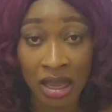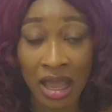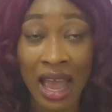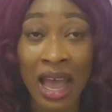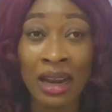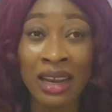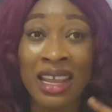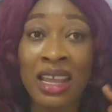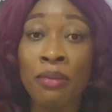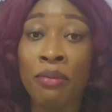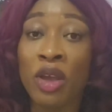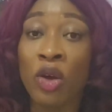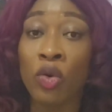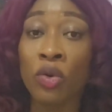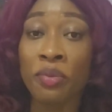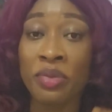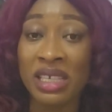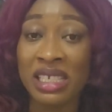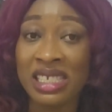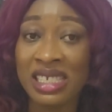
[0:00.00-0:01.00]
An email
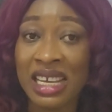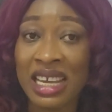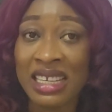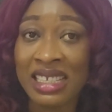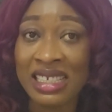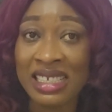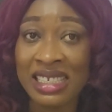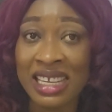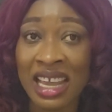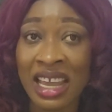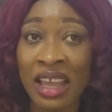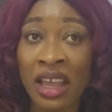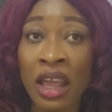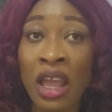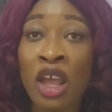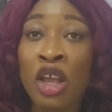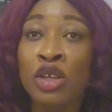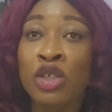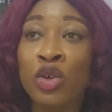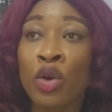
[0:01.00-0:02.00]
will be sent there,
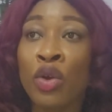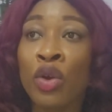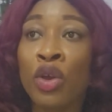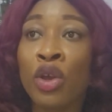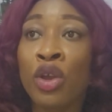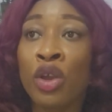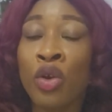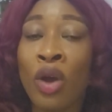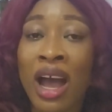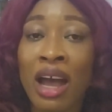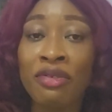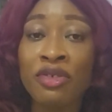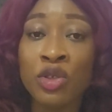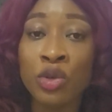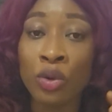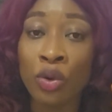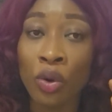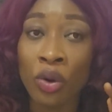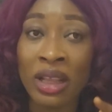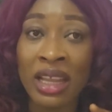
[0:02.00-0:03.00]
so you have
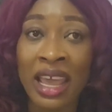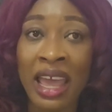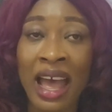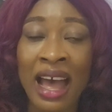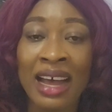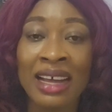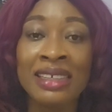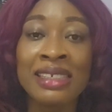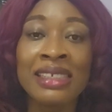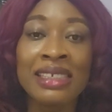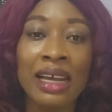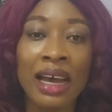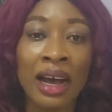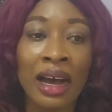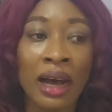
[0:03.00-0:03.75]
to go there and